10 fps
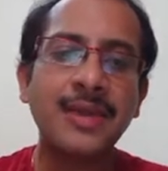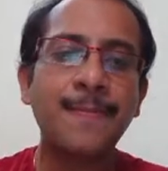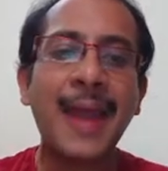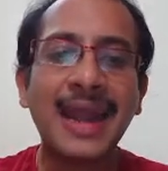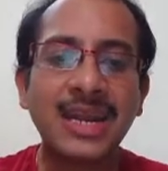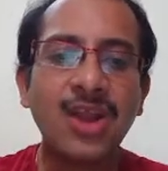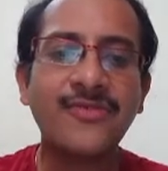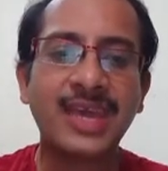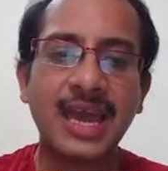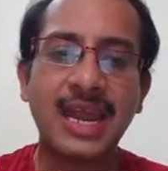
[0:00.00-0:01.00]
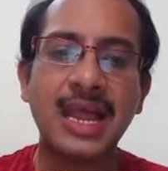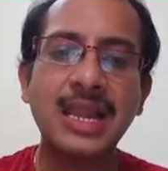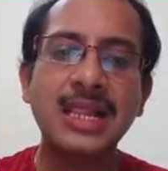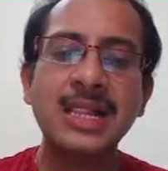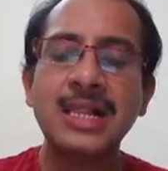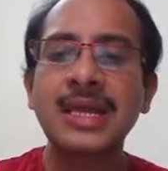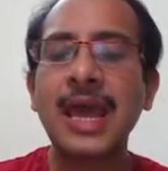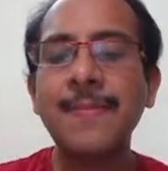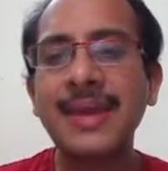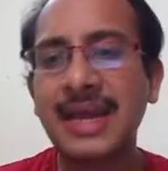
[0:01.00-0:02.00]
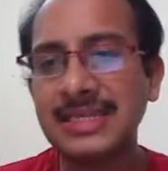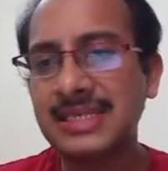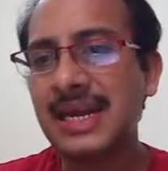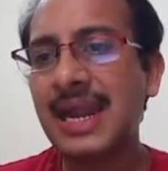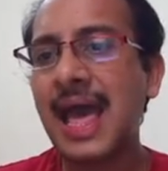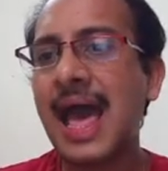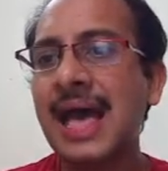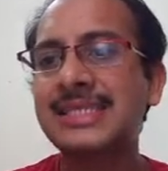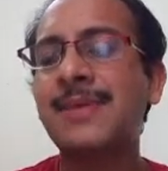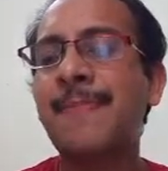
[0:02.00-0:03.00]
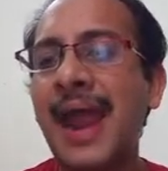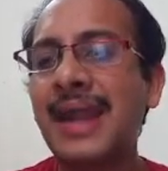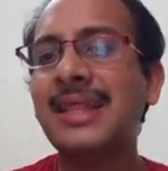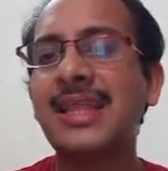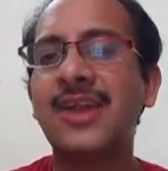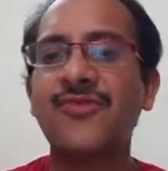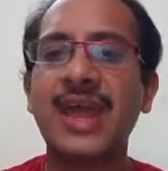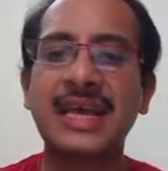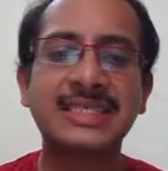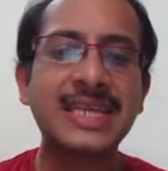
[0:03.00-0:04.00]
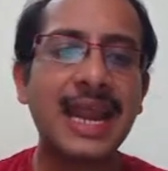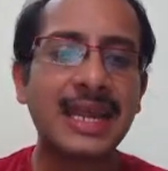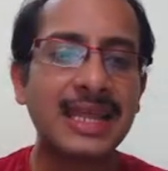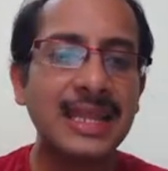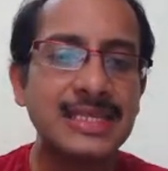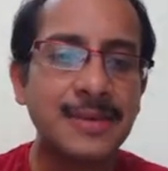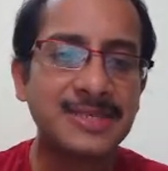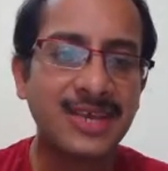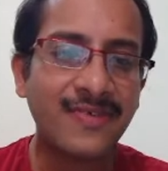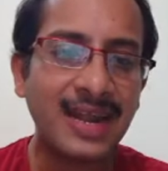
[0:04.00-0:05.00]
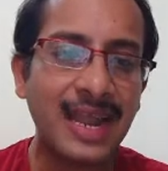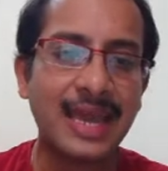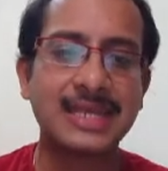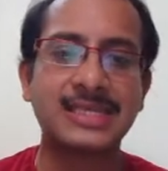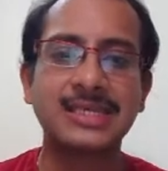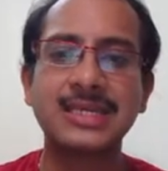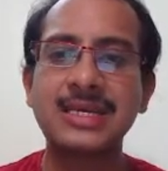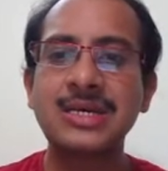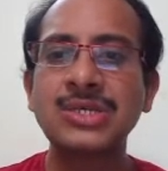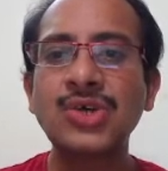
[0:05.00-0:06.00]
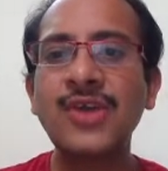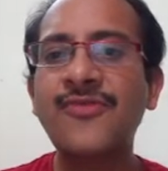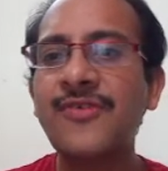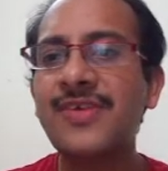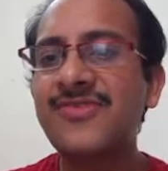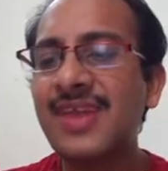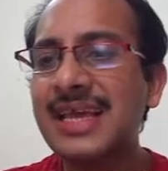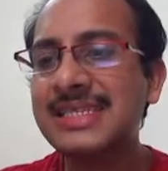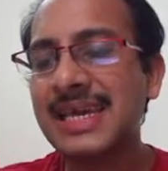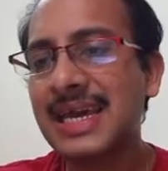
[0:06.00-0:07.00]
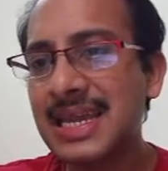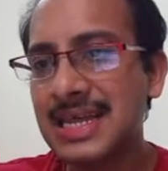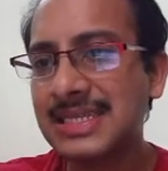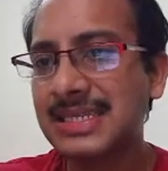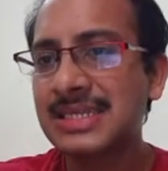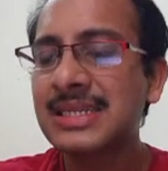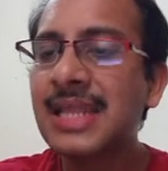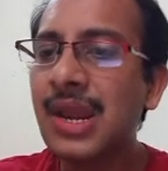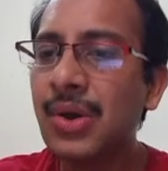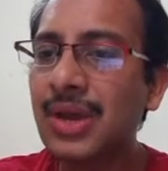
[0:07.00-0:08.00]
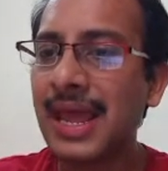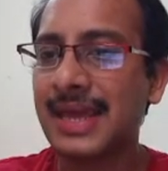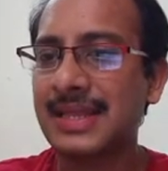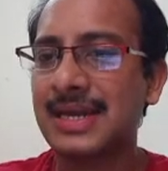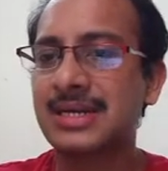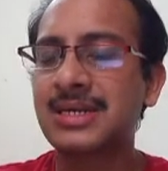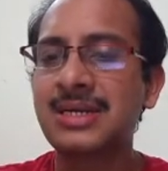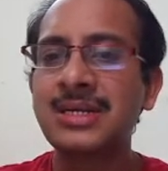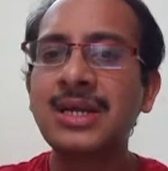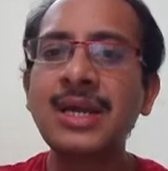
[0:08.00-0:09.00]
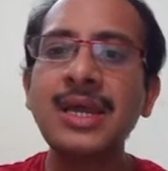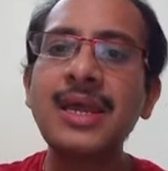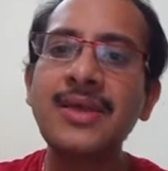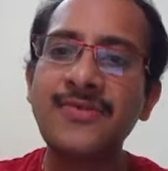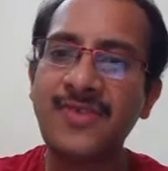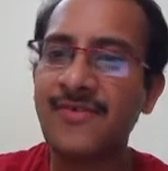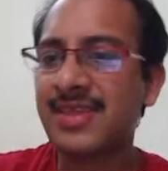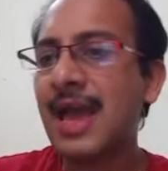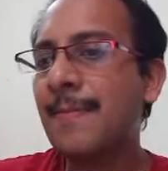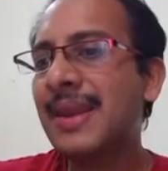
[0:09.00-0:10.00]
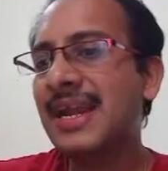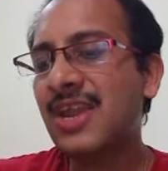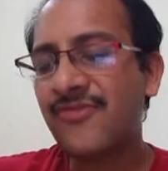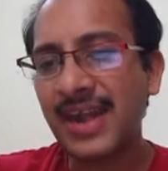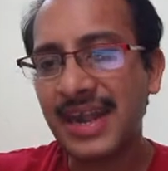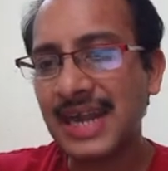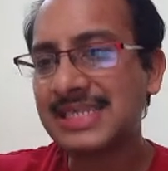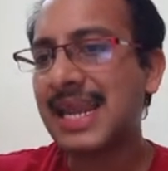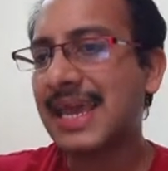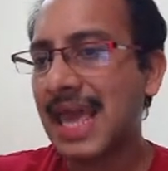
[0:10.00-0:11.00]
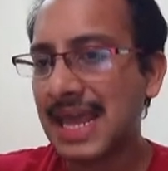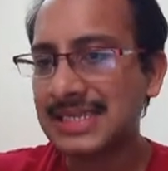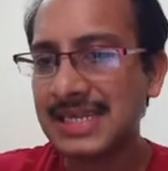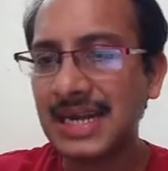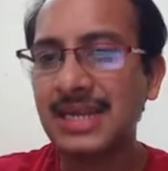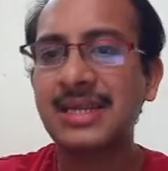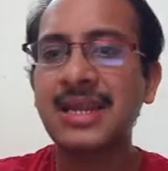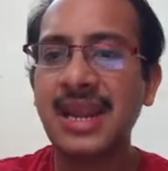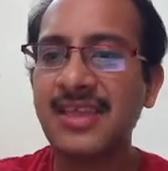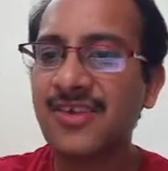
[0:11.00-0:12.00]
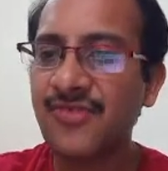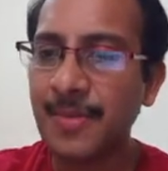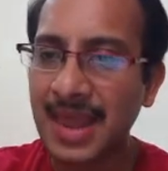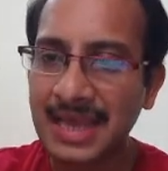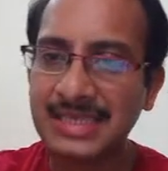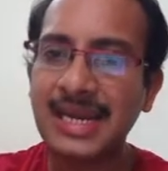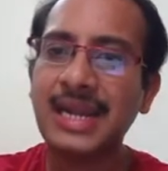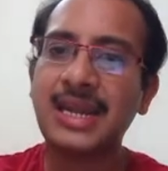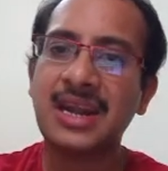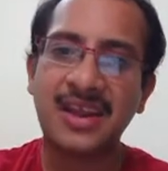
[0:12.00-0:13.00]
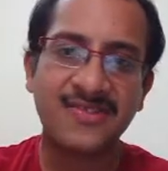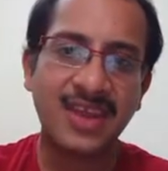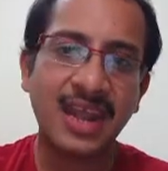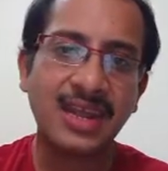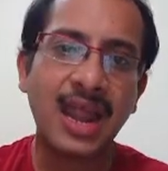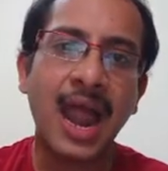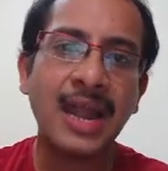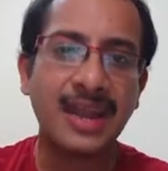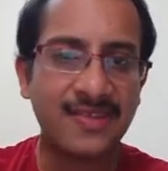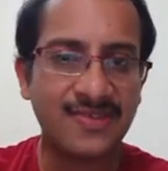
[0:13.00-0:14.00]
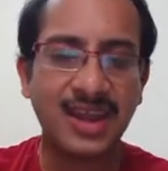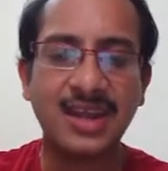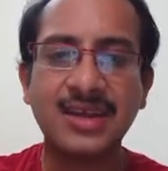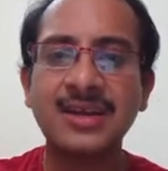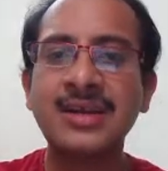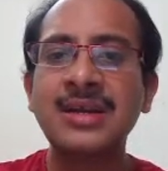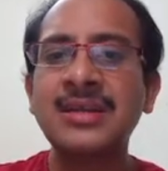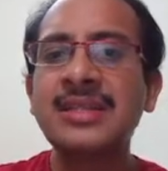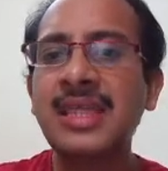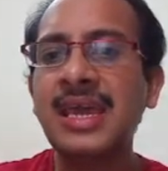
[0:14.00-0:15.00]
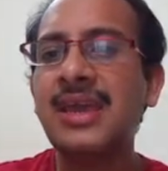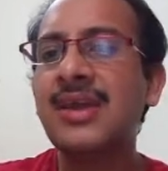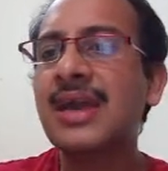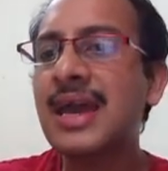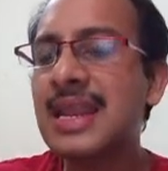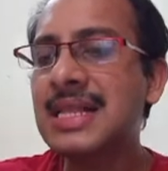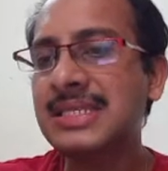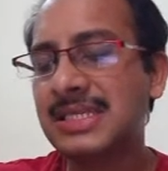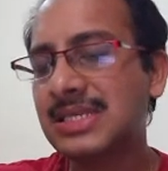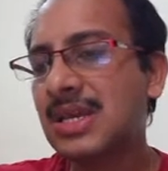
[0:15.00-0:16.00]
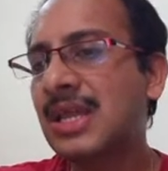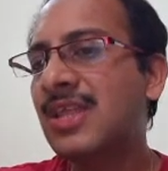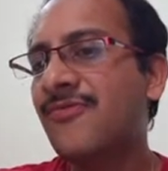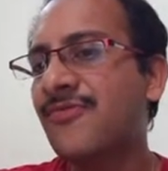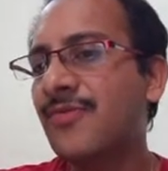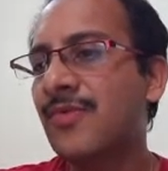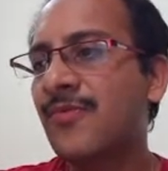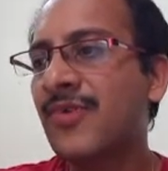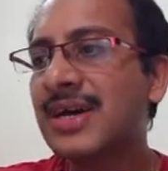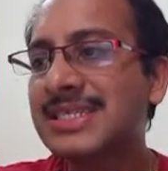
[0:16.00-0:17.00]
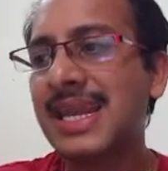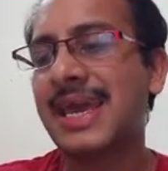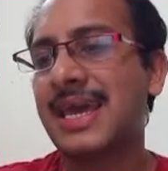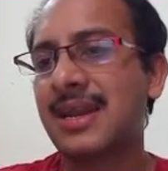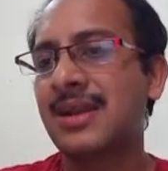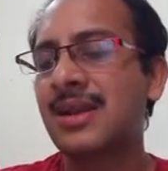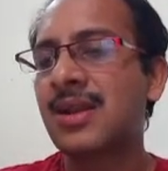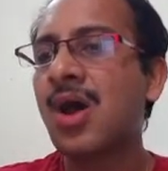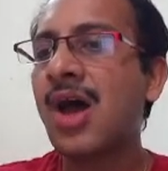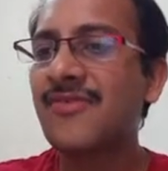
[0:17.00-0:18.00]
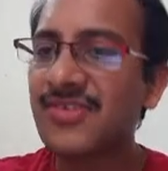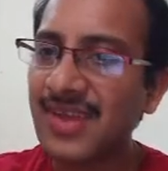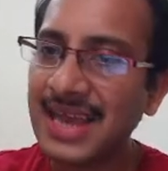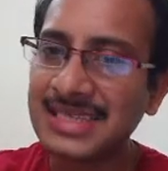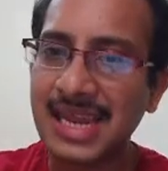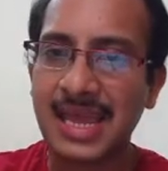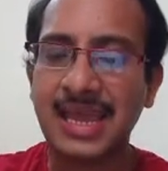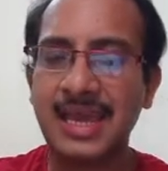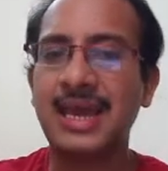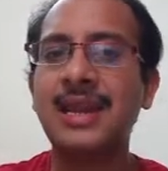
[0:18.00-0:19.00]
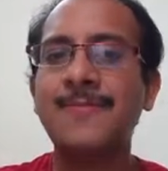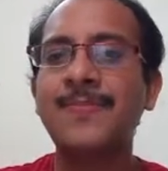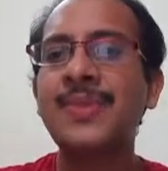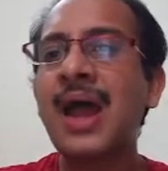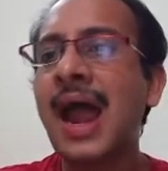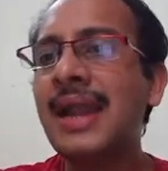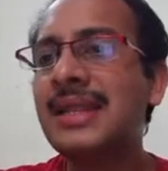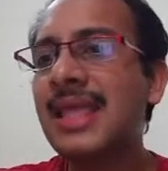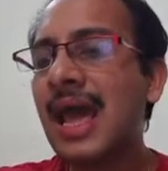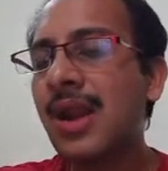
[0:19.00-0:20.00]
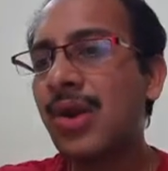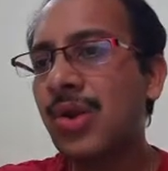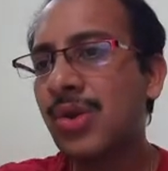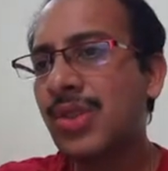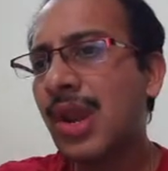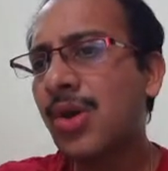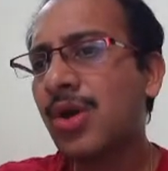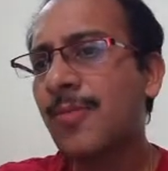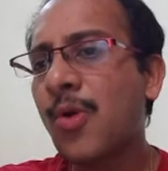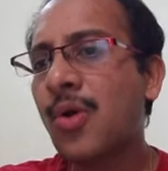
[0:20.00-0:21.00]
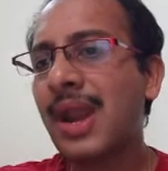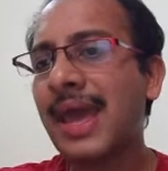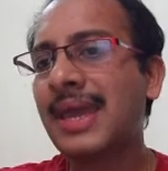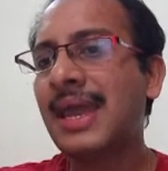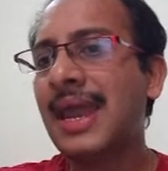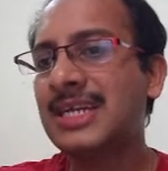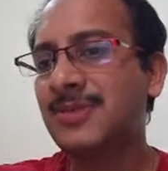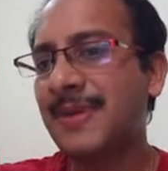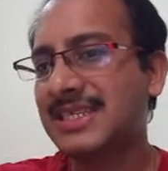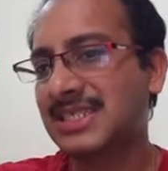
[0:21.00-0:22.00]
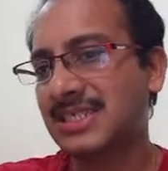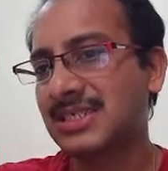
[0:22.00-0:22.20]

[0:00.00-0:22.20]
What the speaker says: pattern of the kernel can be considered as the pattern that we are extracting the subsequent layers. So if we visualize the kernels, they look like that. Say for example, in different nets like LXNet, ranging from LXNet, DresNet and DenseNet, the kernels in the first layer are visualized like here, and they look more like edge-based